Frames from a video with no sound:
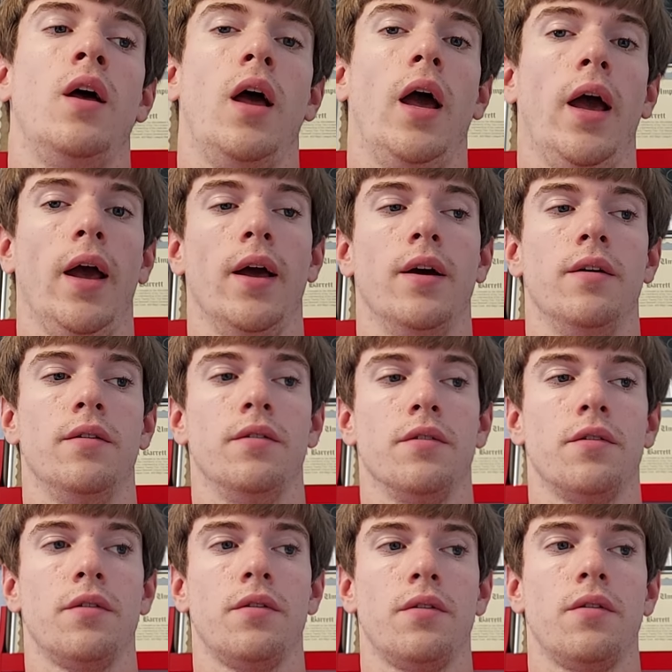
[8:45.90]

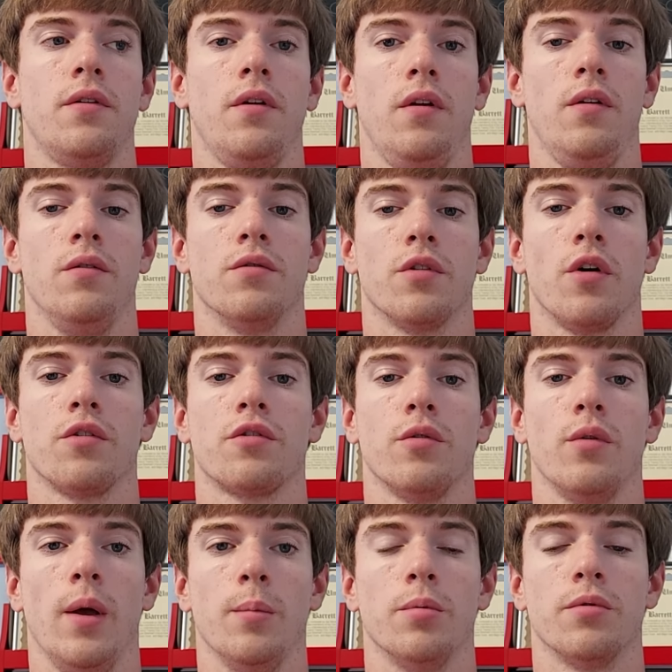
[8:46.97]
And he was also
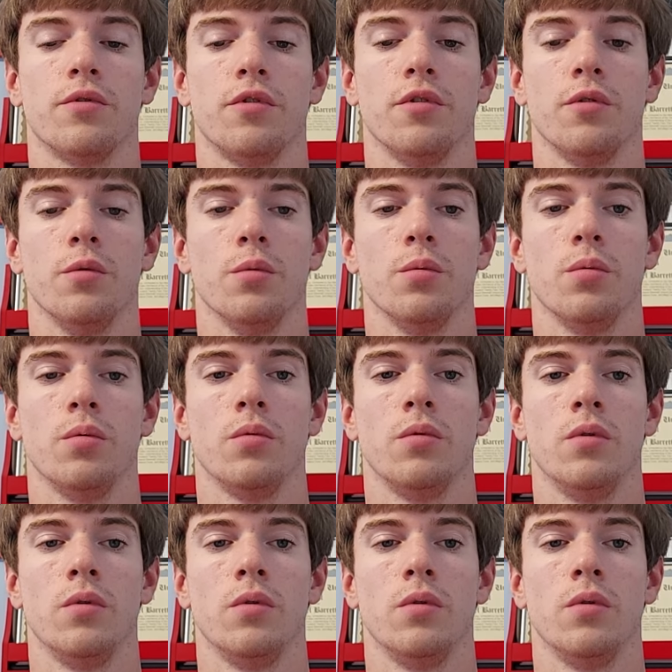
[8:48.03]
able to